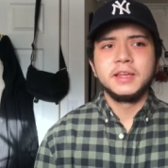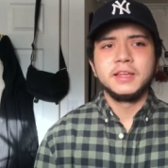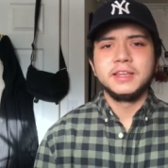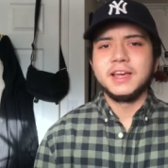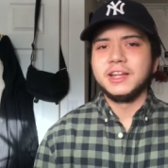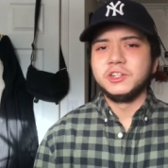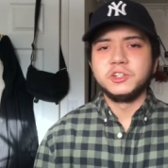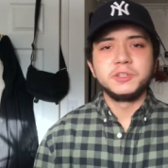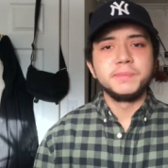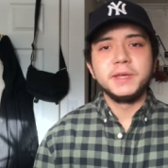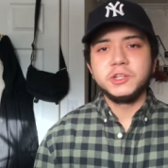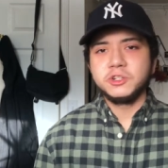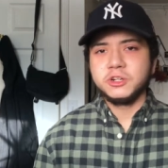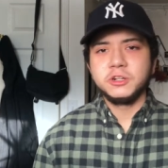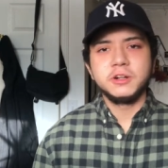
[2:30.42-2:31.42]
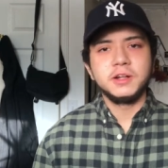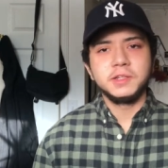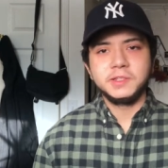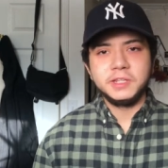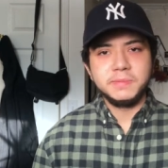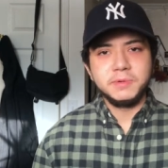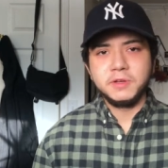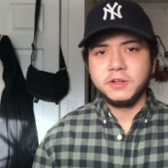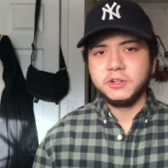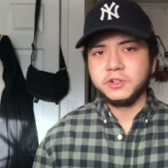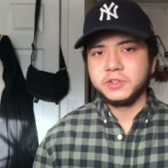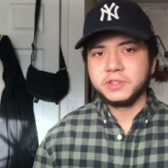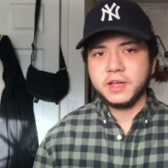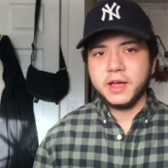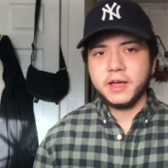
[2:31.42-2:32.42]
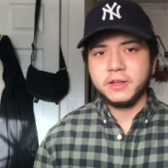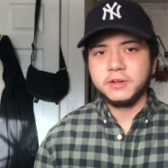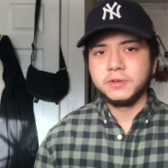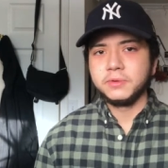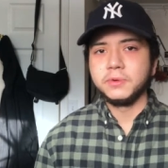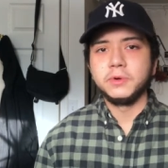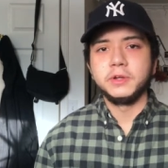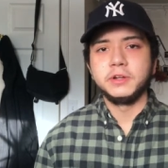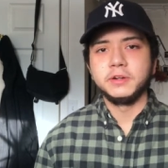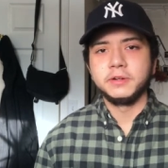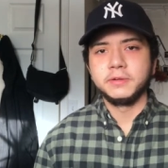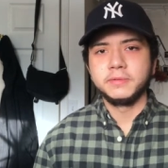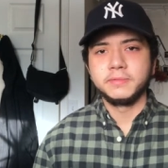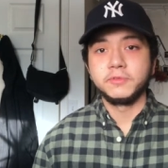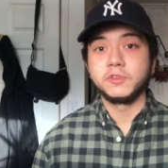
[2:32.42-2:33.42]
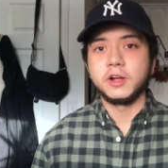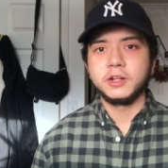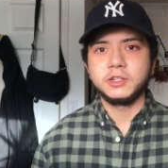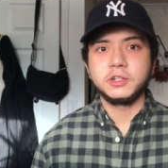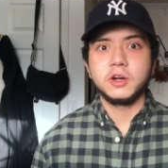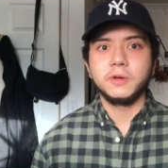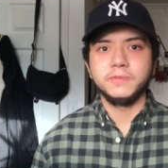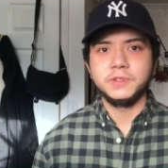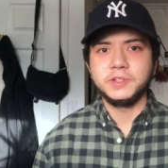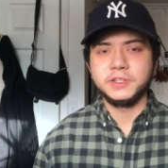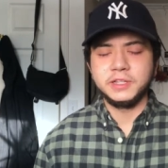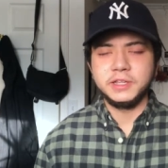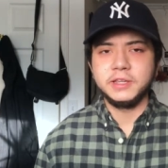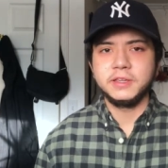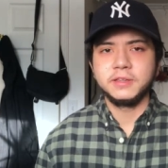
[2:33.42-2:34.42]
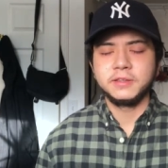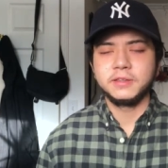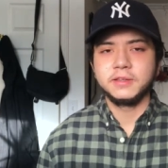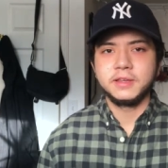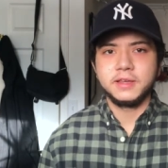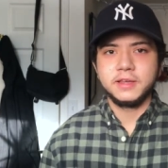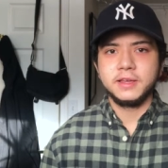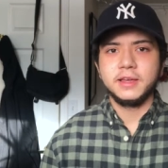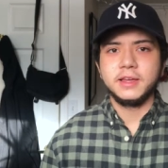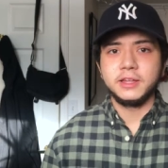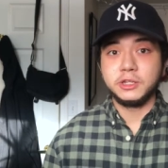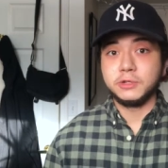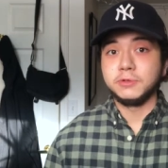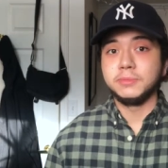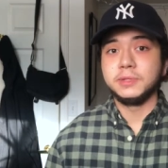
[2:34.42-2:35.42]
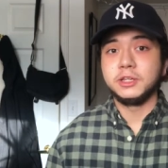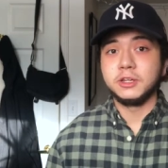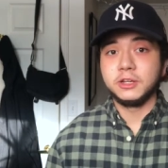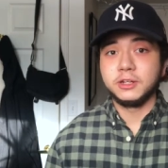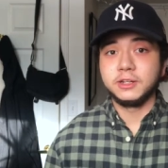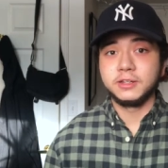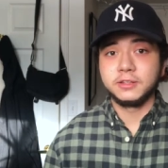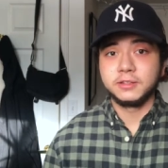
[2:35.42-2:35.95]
Yeah, just make sure you're not sleeping on your side or your front, obviously, and you will be good.